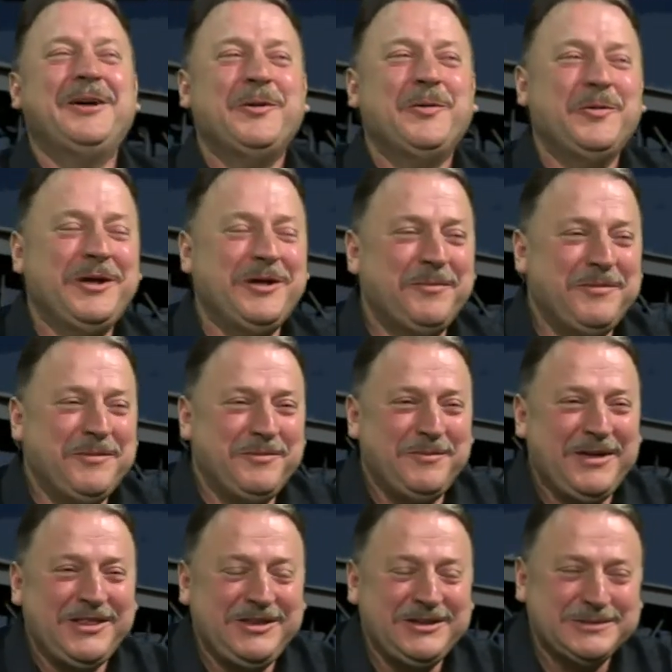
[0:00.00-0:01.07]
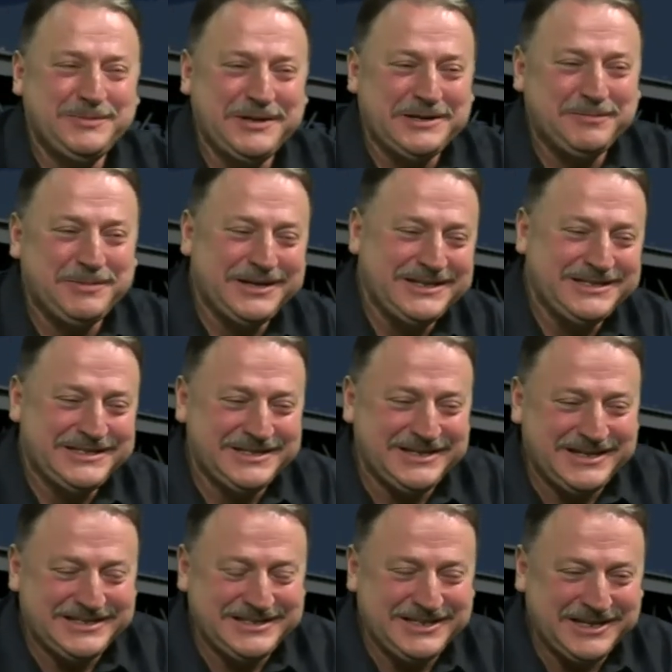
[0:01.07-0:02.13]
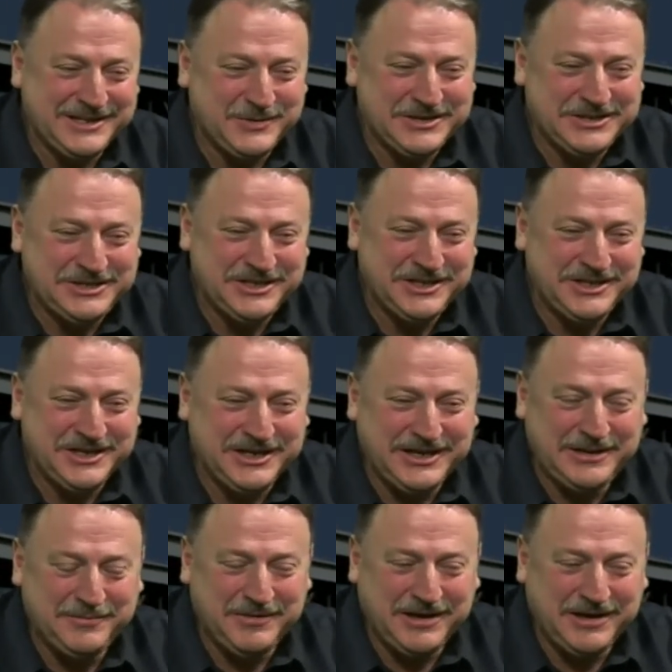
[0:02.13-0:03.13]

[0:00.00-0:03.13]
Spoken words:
Well, Matthew is better placed to answer that question than I am.